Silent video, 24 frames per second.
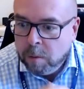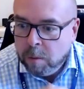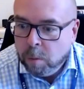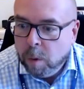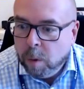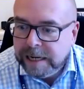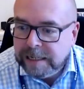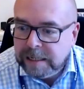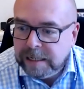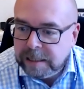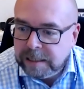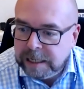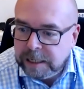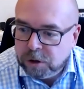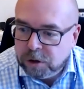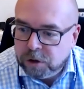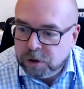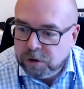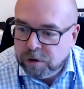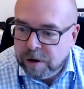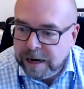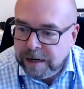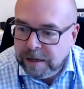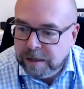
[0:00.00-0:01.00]
Why do teacher
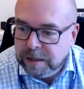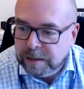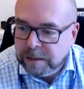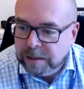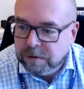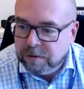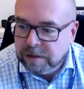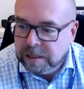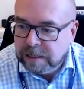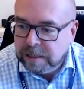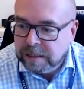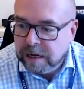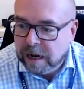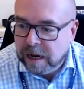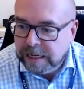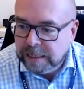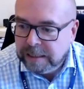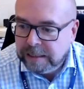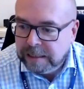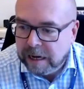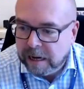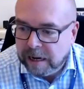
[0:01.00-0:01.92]
trainers criticize